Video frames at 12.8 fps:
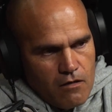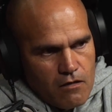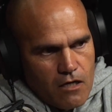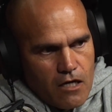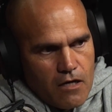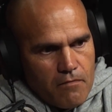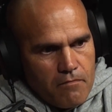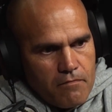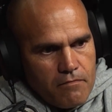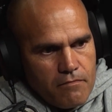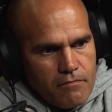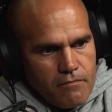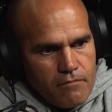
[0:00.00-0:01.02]

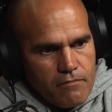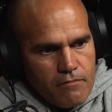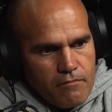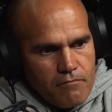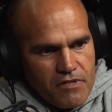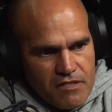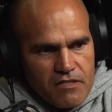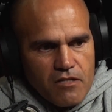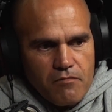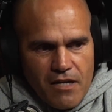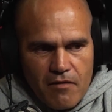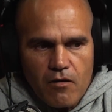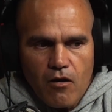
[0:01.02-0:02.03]
But to
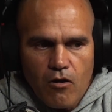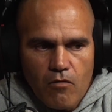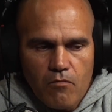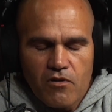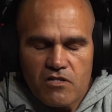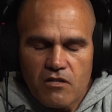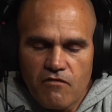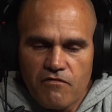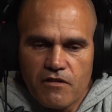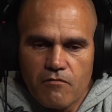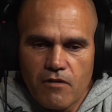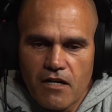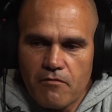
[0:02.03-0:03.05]
be able to hold myself in a
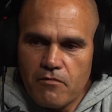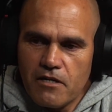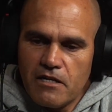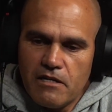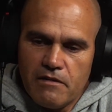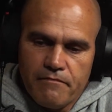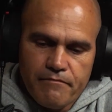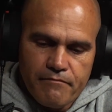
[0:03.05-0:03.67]
way where,